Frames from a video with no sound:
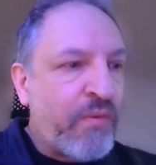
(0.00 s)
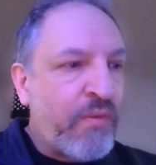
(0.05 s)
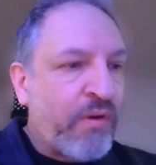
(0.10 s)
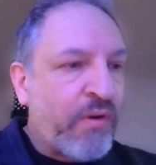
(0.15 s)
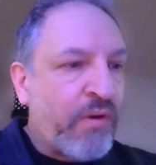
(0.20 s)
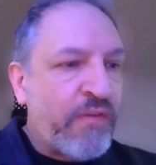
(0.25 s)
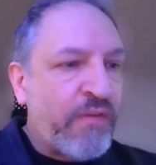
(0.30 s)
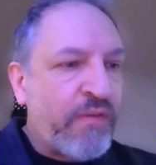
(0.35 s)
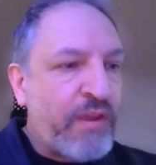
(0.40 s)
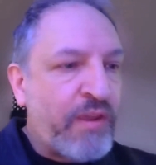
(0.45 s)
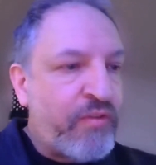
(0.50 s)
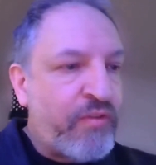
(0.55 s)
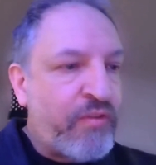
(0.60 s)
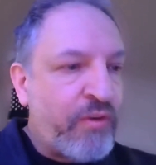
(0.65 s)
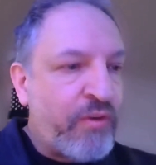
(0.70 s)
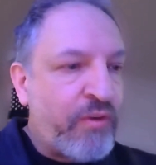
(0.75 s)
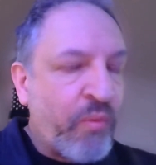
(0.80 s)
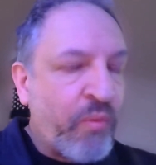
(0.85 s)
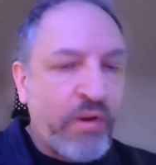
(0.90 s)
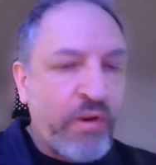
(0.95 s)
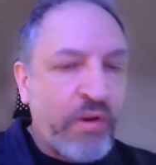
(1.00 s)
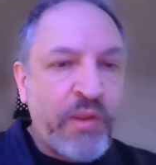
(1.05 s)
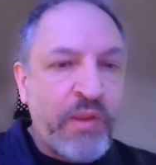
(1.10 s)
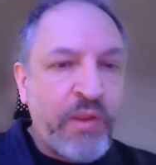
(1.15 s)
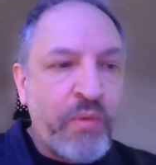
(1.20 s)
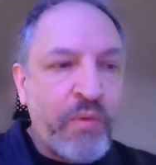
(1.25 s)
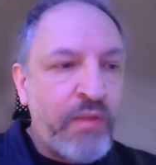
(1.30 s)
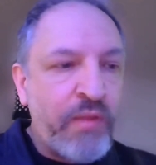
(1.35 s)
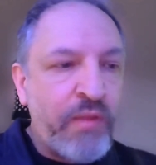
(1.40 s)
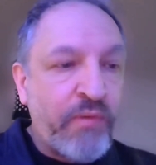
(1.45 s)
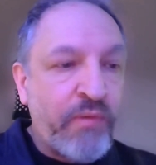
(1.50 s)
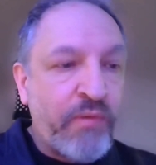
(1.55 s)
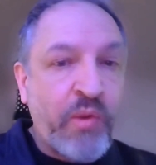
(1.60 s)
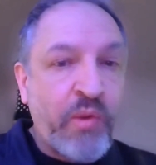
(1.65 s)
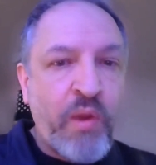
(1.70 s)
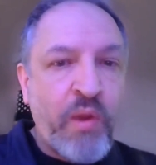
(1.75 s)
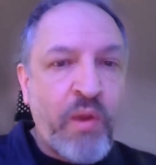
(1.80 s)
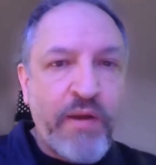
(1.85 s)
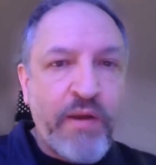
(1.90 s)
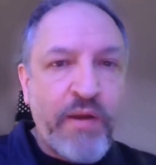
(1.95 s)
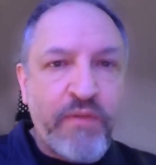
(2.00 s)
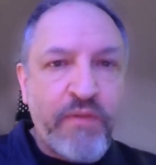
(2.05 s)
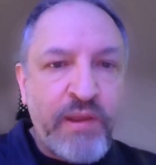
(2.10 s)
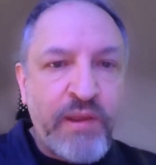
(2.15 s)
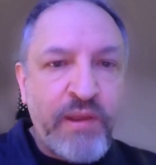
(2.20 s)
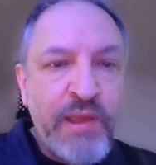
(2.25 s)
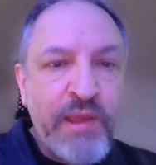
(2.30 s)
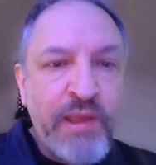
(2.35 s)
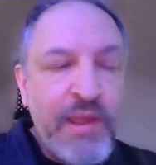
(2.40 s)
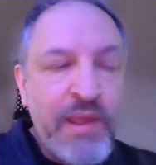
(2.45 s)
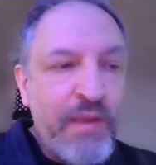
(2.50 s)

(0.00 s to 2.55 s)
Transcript: organization you're working with requires it,